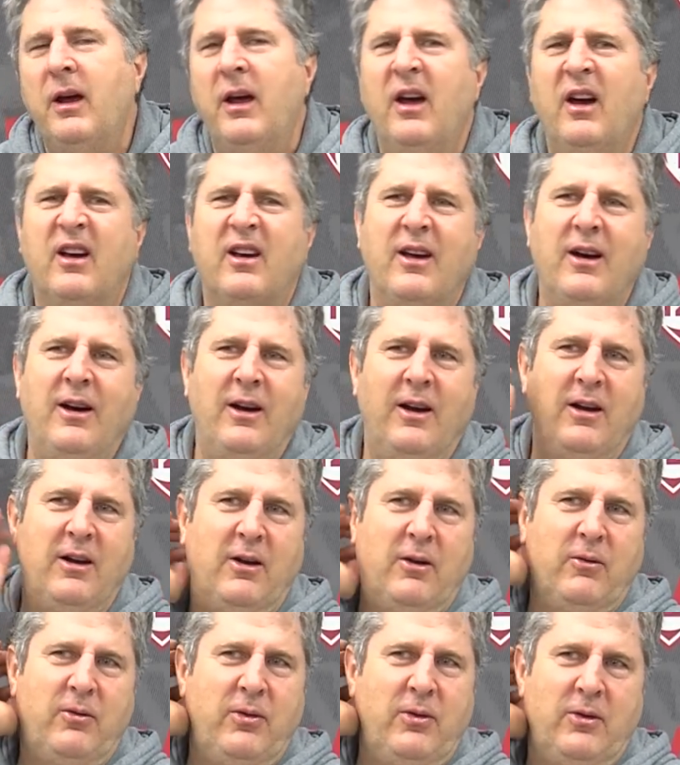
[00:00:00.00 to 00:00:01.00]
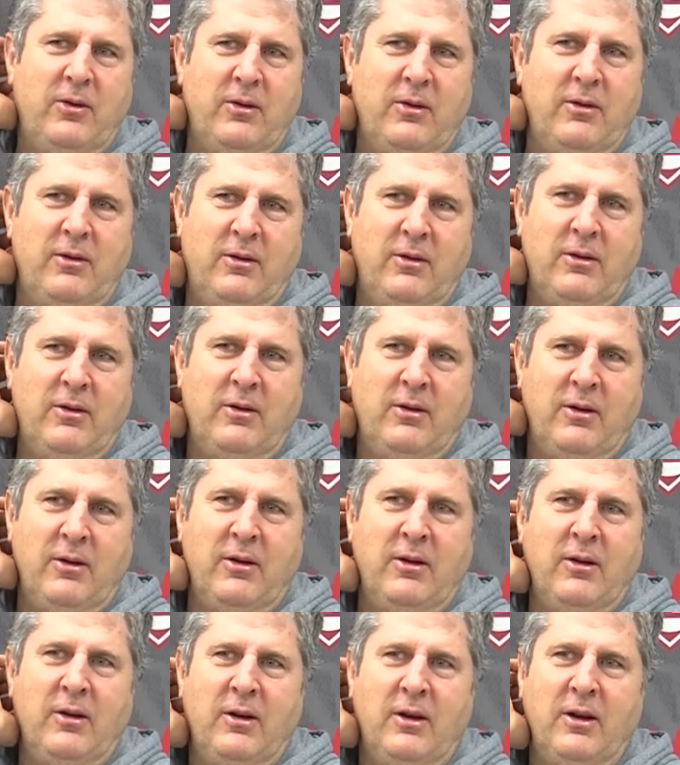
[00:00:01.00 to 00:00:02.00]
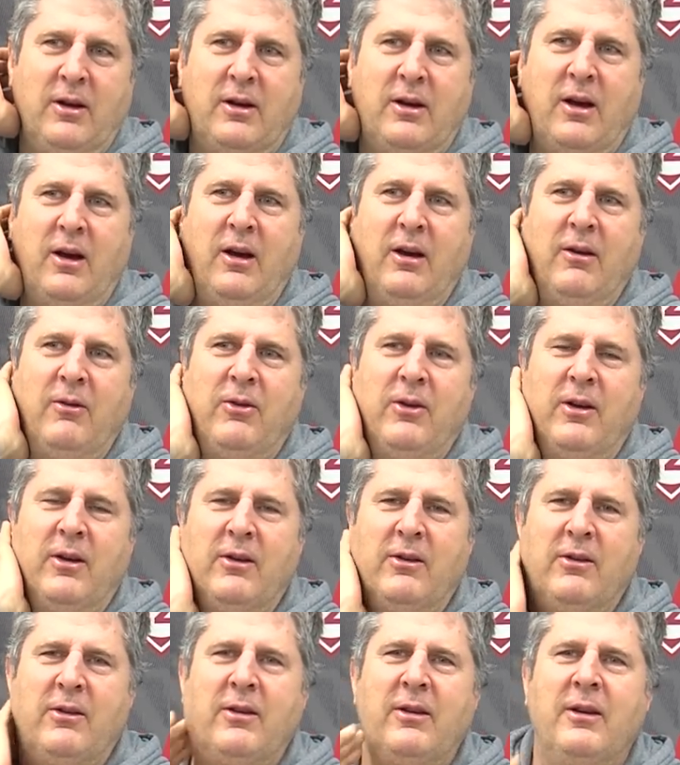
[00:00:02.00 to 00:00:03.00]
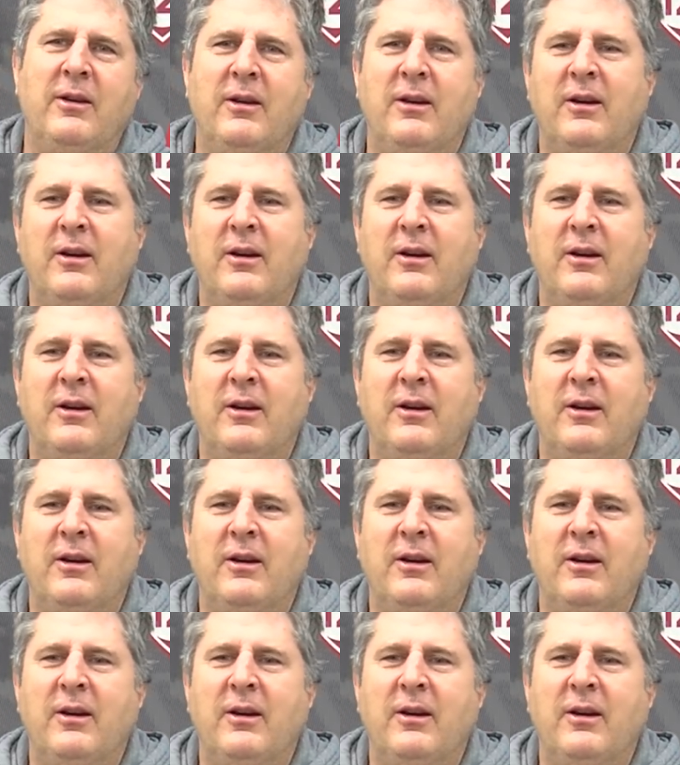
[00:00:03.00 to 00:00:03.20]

Yeah, kind of. It kind of is.